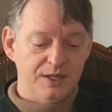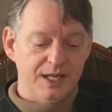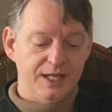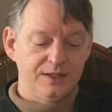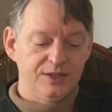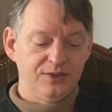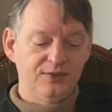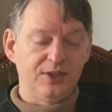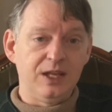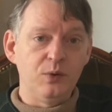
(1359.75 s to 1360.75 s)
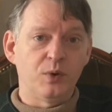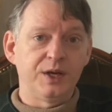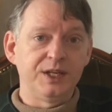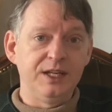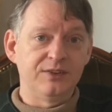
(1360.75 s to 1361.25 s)
And this is a key
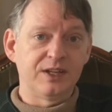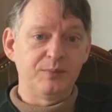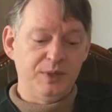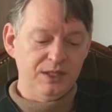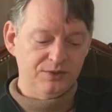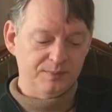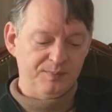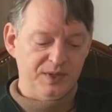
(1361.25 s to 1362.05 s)
one, key set piece.